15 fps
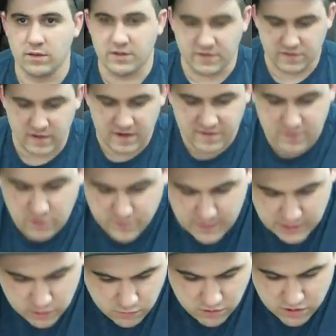Okay. It's it's their
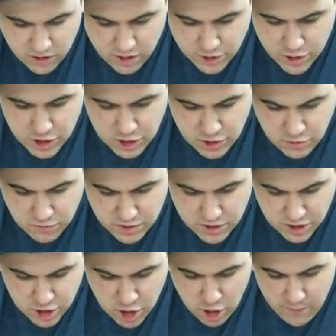special rule called shoot
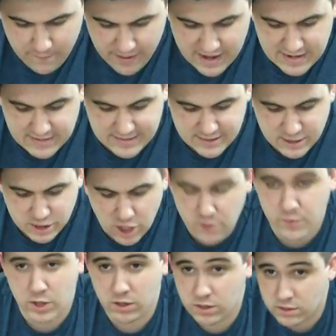sharp and
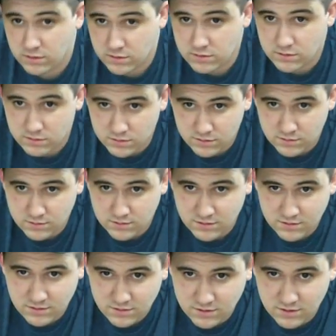scarper.
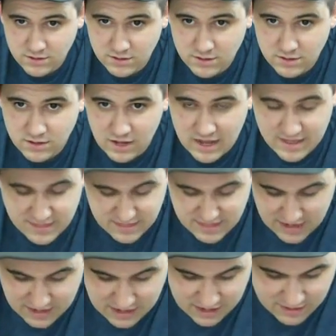Scarper? I
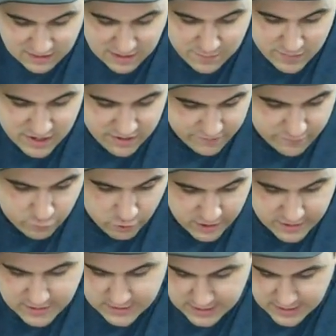think they might have
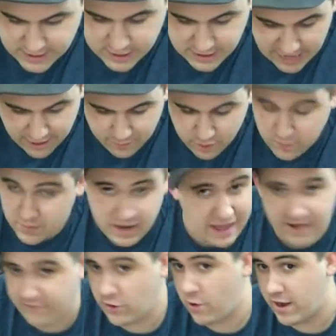wanted to say Scamper, but I
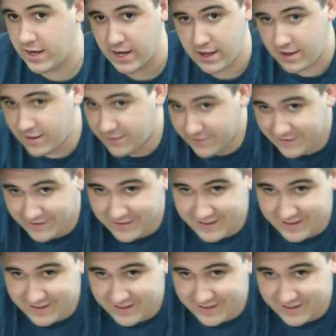have no idea.